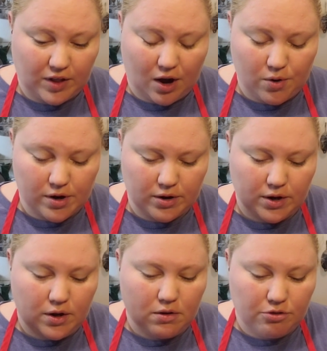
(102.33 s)
flour,
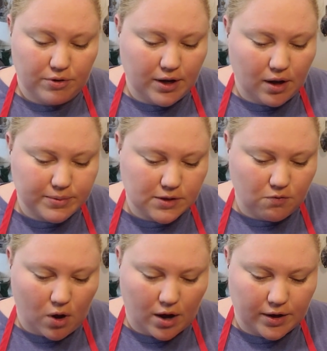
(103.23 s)
three cups of
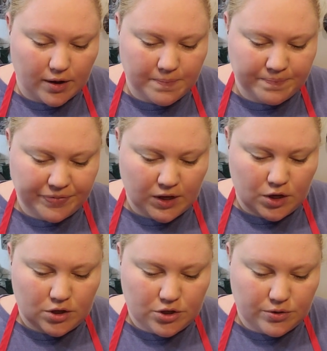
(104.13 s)
water,
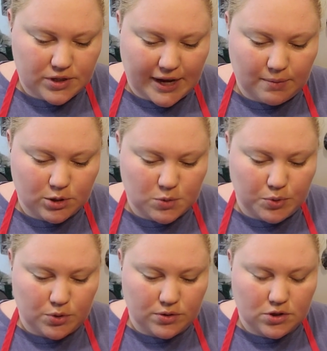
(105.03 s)
two
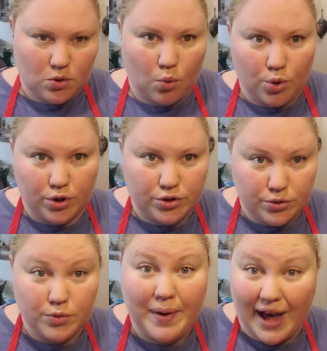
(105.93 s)
tablespoons or
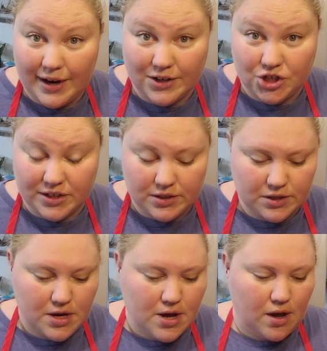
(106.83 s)
two
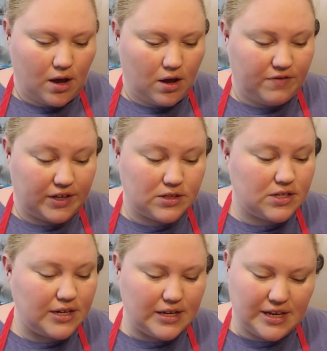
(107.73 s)
packages of
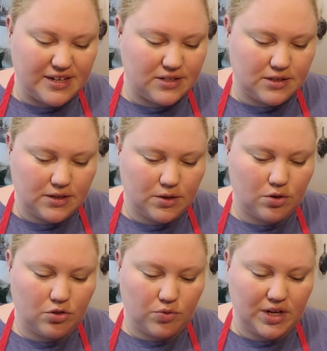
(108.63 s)
instant yeast,
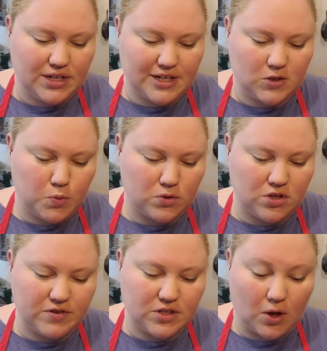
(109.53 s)
three teaspoons
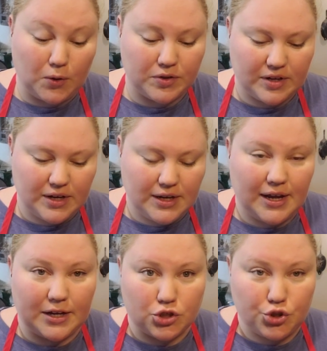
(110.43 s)
of salt,
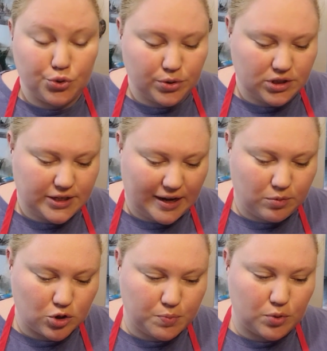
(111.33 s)
and two
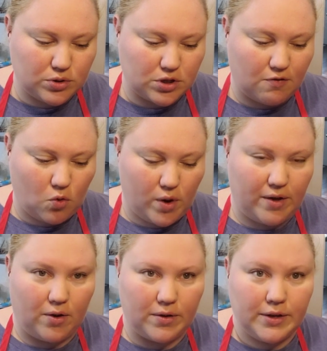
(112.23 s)
tablespoons of
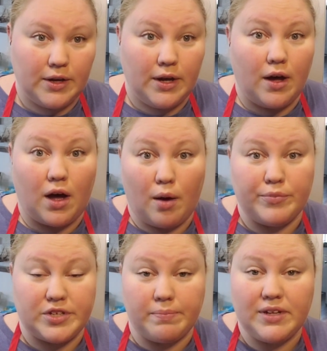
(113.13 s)
oil.
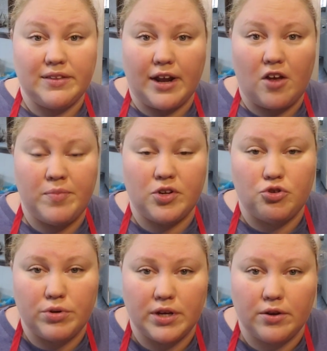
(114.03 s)
Um, something that I've been
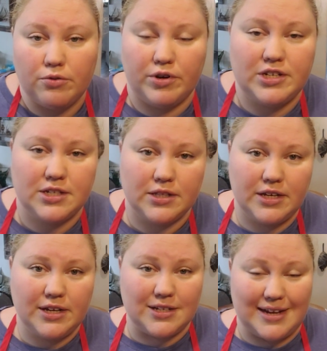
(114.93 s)
doing
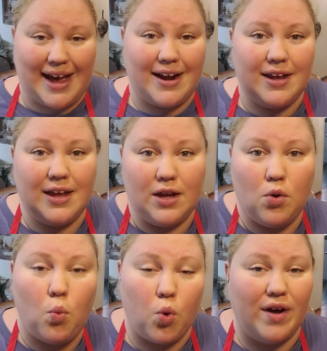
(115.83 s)
recently is adding
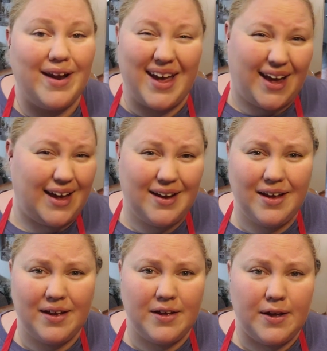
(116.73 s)
in one
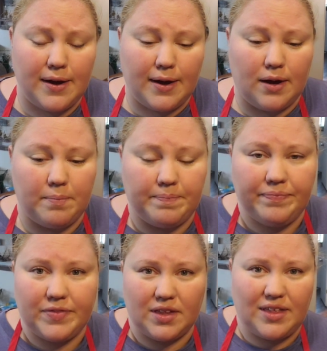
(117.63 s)
egg. Um,
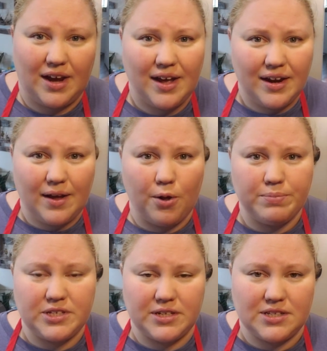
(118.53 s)
that kind of
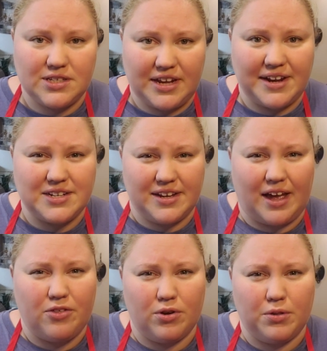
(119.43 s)
helps it stay
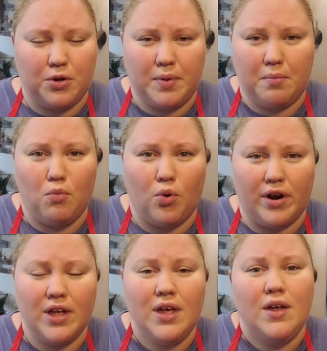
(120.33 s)
together a little bit
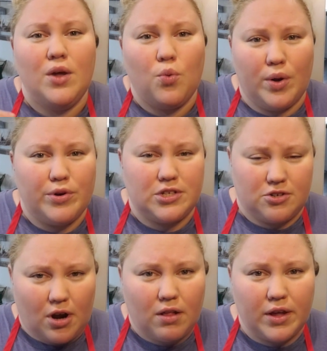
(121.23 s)
more. We were
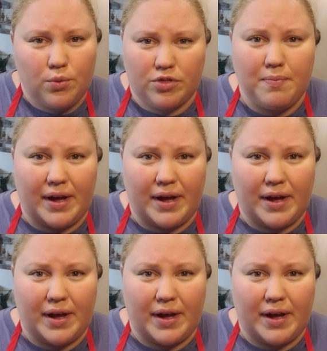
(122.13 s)
struggling with